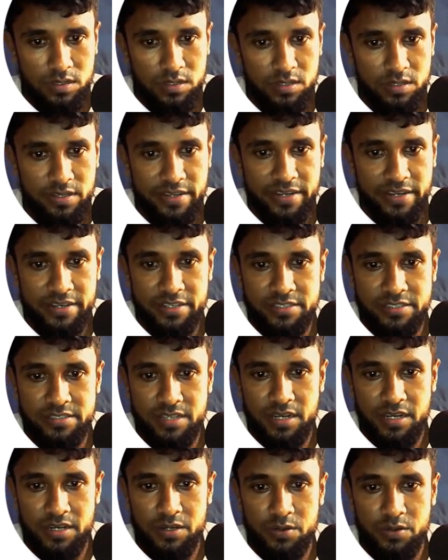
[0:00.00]
get
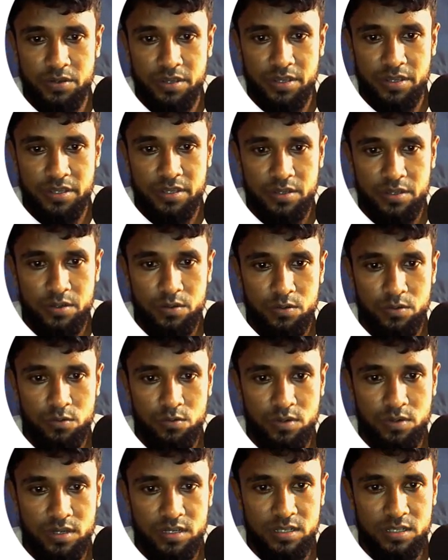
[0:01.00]
started. Okay,
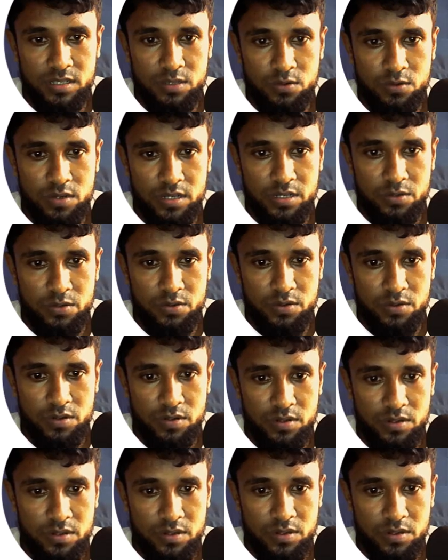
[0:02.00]
one keyword URL,